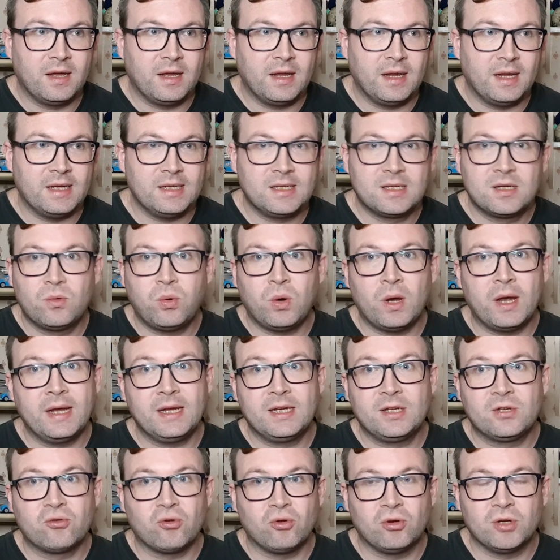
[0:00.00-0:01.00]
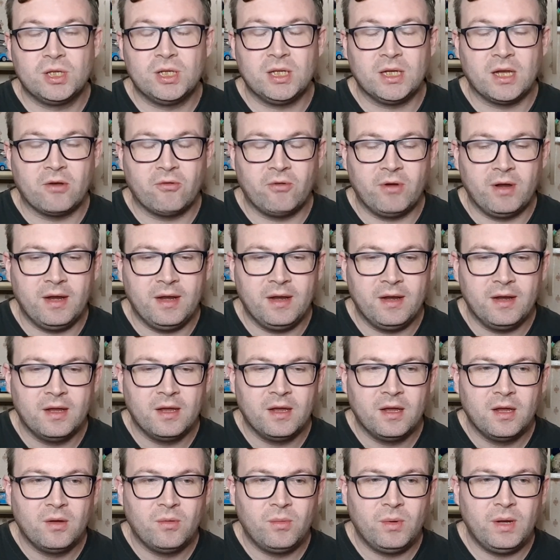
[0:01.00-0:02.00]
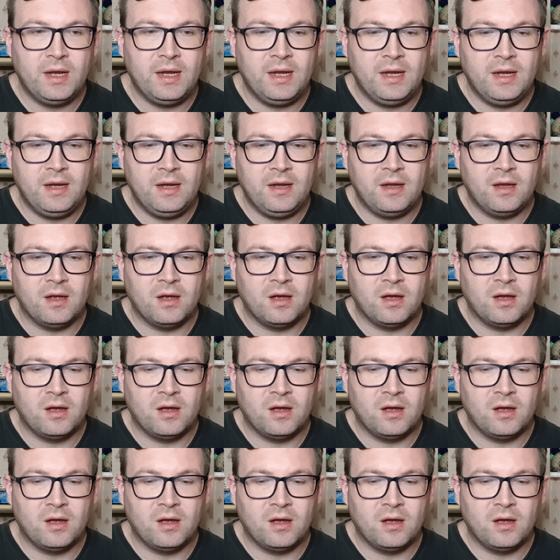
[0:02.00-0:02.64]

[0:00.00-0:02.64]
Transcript: is quite extraordinary. We